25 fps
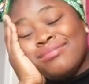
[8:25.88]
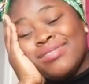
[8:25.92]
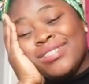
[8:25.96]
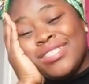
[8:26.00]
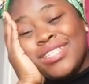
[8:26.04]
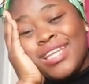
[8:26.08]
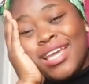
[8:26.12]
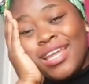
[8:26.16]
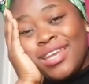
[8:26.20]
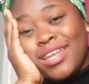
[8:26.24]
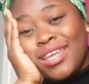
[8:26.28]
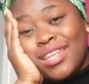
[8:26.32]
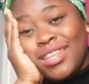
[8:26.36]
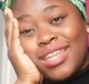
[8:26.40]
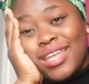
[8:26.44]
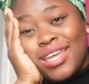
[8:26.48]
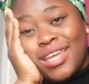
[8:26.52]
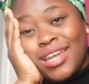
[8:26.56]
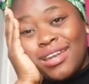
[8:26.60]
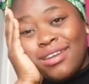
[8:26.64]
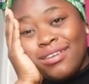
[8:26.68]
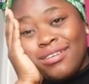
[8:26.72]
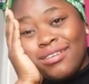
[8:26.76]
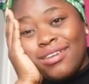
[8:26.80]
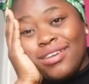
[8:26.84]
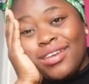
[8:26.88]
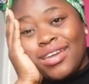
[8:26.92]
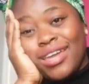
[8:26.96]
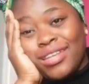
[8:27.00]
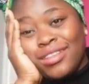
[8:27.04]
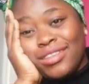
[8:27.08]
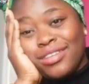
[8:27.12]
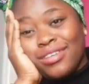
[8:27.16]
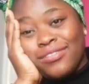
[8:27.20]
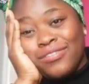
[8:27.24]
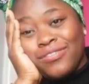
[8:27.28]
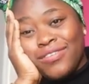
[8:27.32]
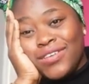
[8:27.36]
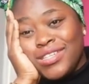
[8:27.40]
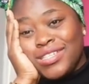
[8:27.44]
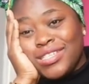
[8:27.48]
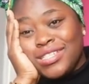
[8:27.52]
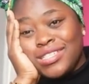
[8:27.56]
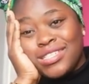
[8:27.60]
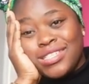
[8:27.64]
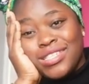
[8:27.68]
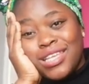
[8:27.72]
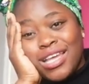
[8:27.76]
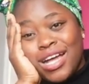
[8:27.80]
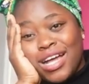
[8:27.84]
standing there, looking at the fish
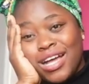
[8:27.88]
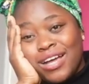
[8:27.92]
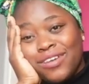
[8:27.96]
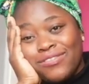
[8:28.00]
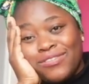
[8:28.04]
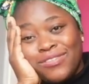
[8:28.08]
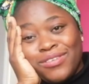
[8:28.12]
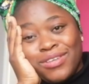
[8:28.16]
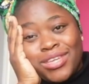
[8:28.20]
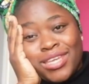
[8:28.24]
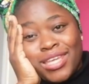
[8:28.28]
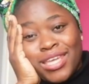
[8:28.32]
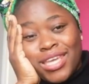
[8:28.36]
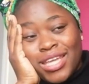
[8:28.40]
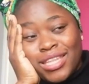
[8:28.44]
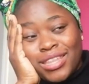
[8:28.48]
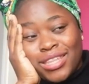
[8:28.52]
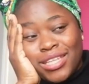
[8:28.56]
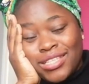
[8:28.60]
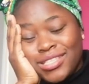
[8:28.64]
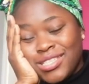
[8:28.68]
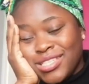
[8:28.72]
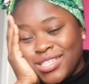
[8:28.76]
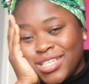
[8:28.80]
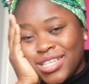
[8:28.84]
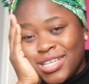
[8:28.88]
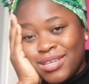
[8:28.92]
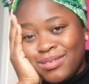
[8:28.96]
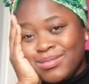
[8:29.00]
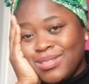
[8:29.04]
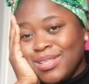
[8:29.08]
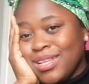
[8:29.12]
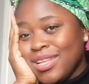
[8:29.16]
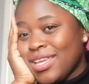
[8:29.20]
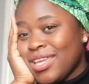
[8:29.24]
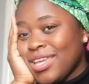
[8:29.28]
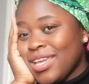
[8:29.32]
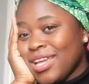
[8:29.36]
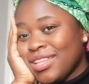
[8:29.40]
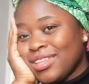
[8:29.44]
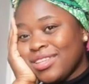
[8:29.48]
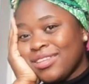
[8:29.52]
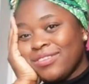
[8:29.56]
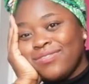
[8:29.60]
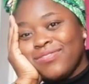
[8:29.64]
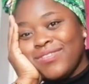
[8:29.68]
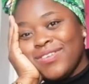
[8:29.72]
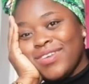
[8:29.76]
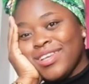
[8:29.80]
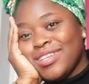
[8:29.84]
itself, looking at the chips, looking at
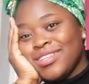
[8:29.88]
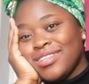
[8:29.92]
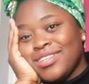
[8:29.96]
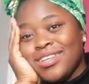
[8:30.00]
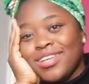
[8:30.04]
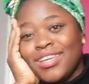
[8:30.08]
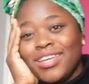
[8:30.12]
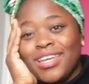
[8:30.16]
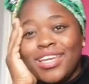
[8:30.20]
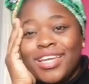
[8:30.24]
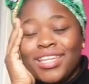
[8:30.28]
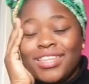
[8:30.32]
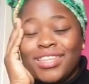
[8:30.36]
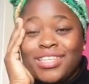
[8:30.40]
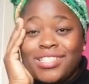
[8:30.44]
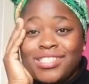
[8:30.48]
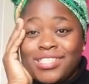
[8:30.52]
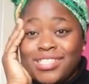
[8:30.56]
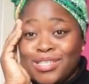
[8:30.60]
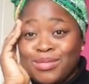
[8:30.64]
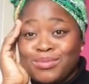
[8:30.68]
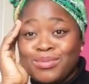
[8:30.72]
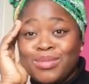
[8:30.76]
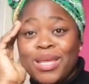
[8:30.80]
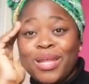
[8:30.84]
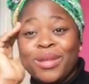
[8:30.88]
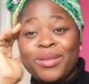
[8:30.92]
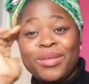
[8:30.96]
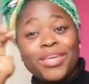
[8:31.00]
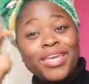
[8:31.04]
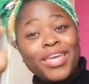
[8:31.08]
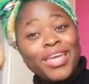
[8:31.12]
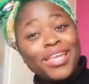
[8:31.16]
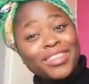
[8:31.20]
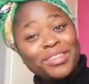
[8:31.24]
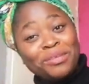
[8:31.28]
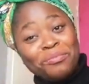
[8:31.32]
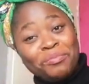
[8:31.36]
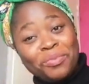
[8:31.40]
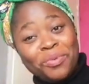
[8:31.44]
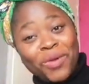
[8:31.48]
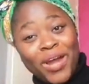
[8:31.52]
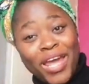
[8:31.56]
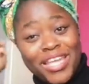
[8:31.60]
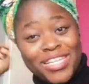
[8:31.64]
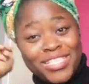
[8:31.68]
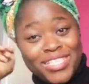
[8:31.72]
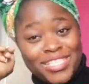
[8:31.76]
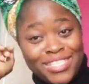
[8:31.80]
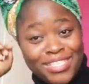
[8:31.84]
the fish, looking at the chips, and looking at the
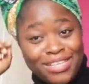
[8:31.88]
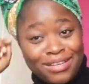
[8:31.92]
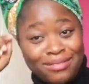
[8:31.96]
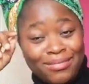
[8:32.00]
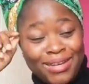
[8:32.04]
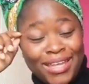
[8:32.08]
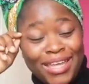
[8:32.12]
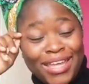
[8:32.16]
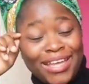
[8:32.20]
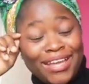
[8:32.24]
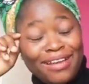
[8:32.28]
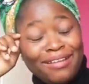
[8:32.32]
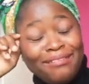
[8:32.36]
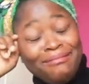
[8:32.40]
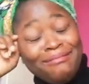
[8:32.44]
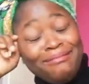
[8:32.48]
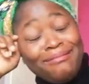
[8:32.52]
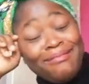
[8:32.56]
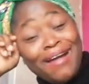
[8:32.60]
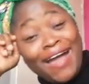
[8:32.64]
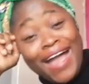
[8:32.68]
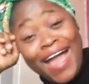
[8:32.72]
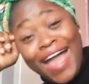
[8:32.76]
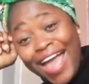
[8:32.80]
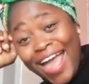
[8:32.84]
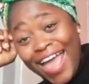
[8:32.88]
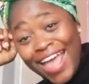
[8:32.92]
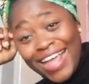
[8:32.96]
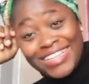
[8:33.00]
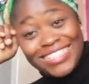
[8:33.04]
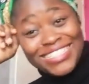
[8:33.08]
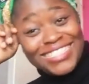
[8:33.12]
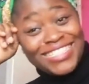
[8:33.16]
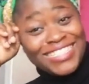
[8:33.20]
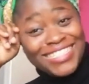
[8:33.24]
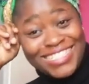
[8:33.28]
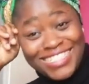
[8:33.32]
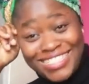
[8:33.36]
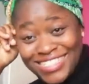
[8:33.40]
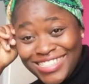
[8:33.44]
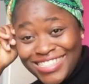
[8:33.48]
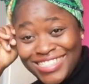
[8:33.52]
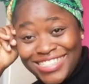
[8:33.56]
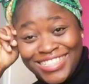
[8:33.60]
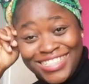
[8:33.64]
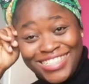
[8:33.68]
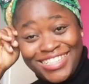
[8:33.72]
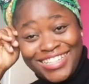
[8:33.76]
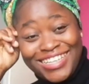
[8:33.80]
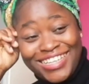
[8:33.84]
prices. I'm like, what?
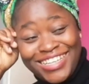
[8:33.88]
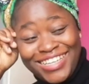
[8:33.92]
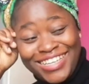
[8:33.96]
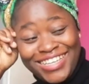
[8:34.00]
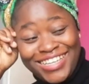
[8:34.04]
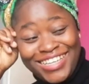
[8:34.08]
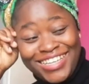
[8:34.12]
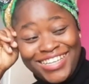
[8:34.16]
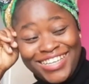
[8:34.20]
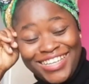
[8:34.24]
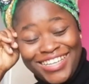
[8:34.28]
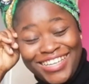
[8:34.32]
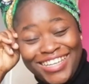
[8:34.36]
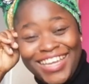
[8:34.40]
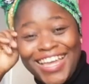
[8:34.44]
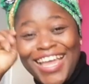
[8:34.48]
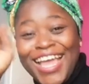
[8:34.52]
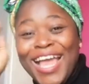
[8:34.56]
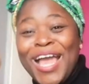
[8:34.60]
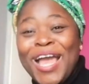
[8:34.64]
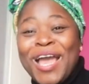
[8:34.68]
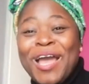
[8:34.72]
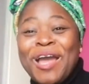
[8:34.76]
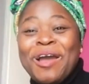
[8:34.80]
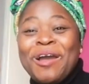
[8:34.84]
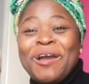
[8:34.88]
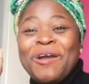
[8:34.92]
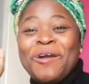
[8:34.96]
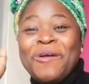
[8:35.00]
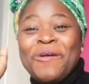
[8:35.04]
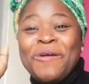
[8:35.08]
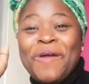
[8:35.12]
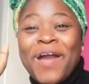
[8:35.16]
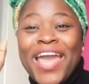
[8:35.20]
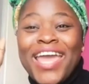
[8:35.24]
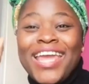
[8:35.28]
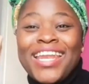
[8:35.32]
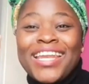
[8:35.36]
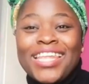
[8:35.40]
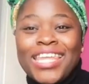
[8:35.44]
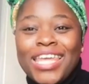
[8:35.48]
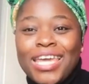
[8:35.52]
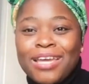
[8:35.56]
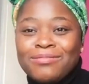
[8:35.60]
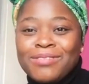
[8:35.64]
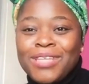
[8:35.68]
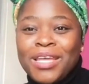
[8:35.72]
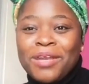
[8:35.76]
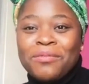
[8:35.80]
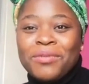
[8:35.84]
In
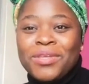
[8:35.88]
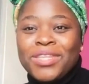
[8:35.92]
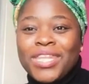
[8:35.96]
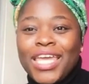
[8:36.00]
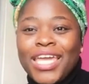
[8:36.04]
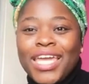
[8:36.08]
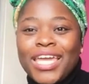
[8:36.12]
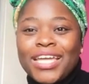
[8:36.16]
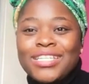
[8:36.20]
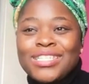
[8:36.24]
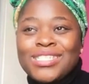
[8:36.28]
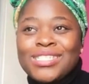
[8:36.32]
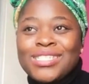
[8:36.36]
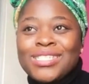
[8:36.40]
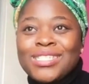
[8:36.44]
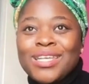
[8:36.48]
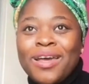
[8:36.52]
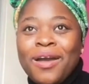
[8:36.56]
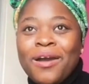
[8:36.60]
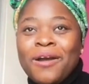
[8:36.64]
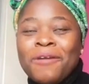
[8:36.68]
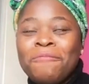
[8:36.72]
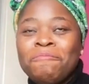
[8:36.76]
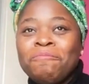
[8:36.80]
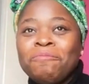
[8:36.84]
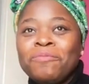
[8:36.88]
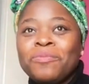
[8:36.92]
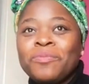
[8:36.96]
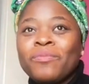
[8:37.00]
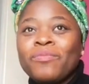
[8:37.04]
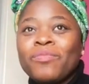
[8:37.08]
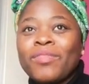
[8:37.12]
Cape Town, we take it so